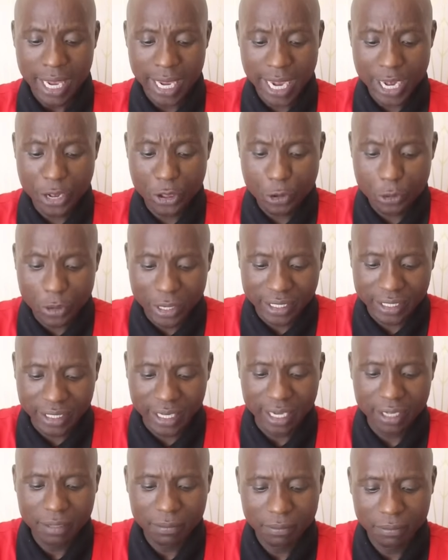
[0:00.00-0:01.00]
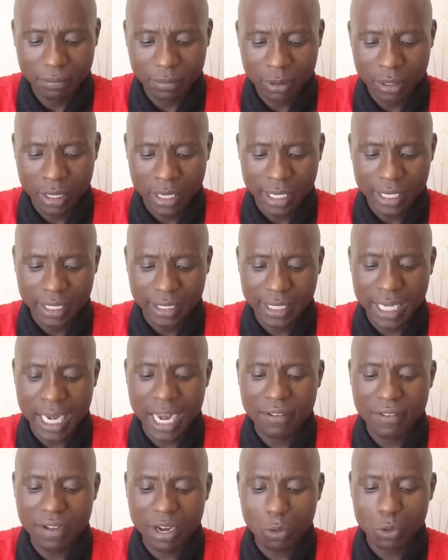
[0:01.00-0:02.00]
In USA,
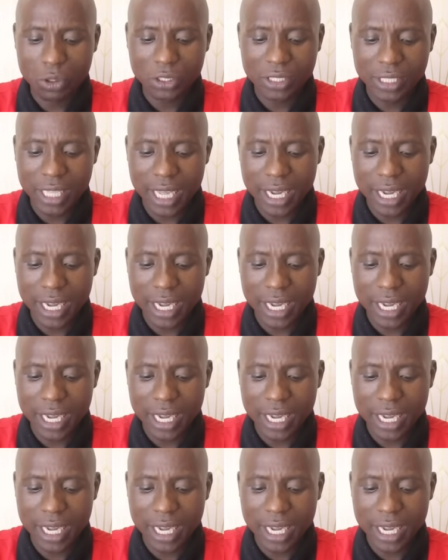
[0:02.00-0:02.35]
slavery was